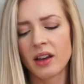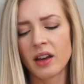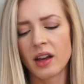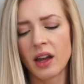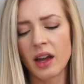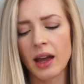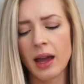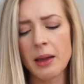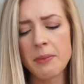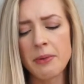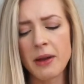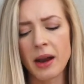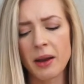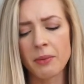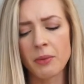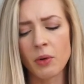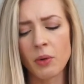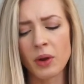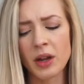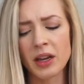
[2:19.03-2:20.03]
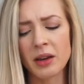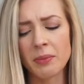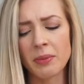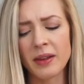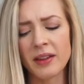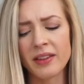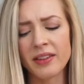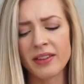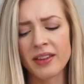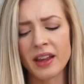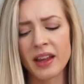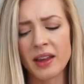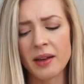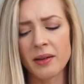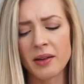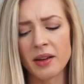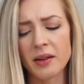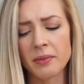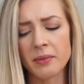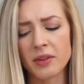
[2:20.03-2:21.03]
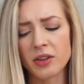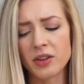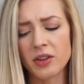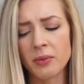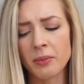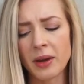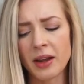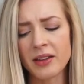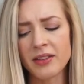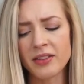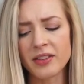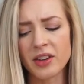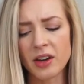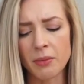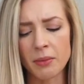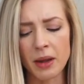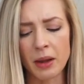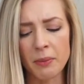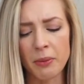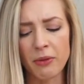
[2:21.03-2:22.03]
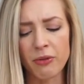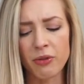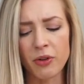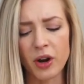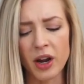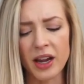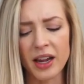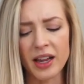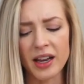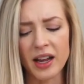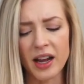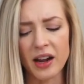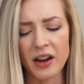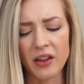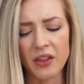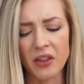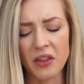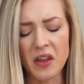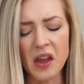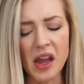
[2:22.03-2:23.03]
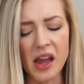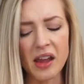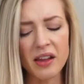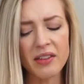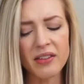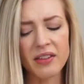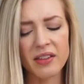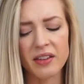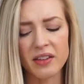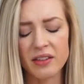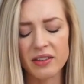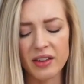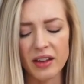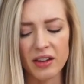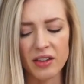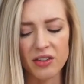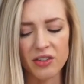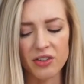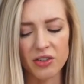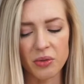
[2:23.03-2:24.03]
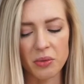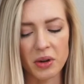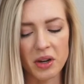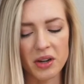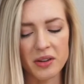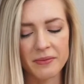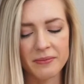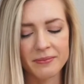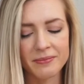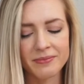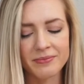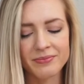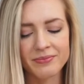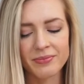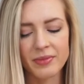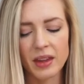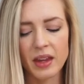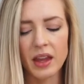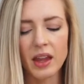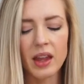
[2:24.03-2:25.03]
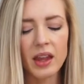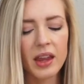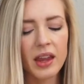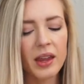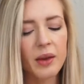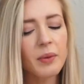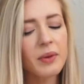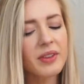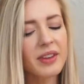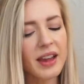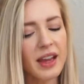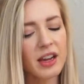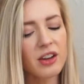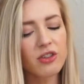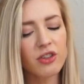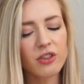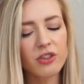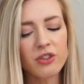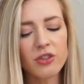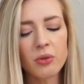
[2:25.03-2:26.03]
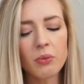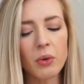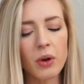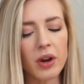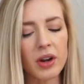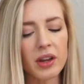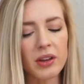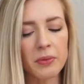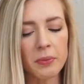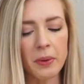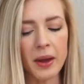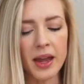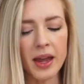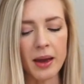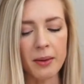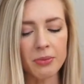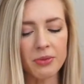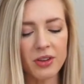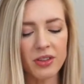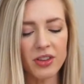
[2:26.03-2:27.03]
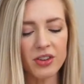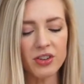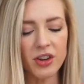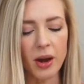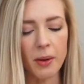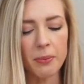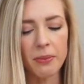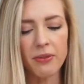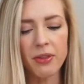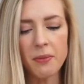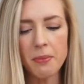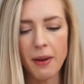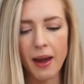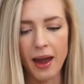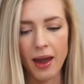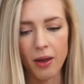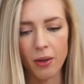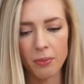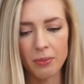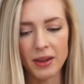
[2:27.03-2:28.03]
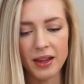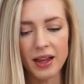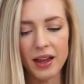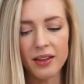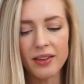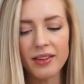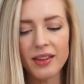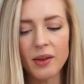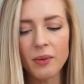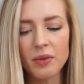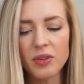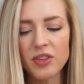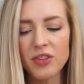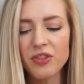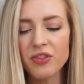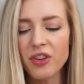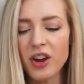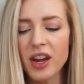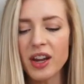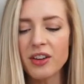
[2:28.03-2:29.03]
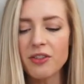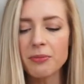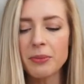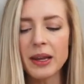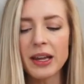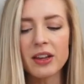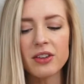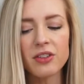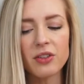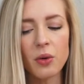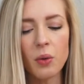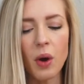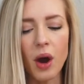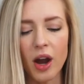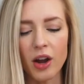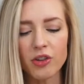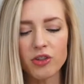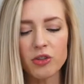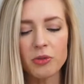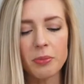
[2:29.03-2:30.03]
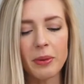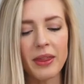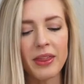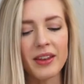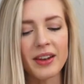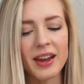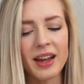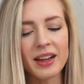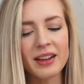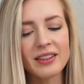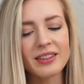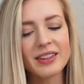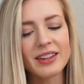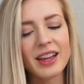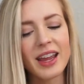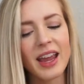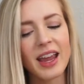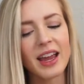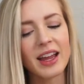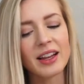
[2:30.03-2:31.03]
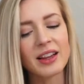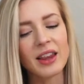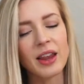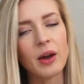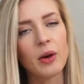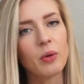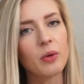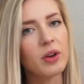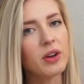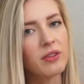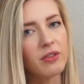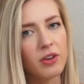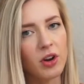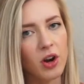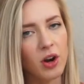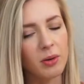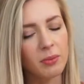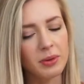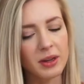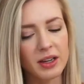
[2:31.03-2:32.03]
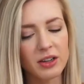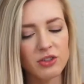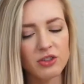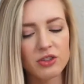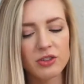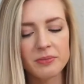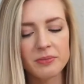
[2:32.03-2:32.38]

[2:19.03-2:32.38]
I bet I'm going to be sick to my stomach before I get out of this, said Stuart. He was anxious to work his way up to the top of the pile because he was afraid of being squashed by the next can load of garbage.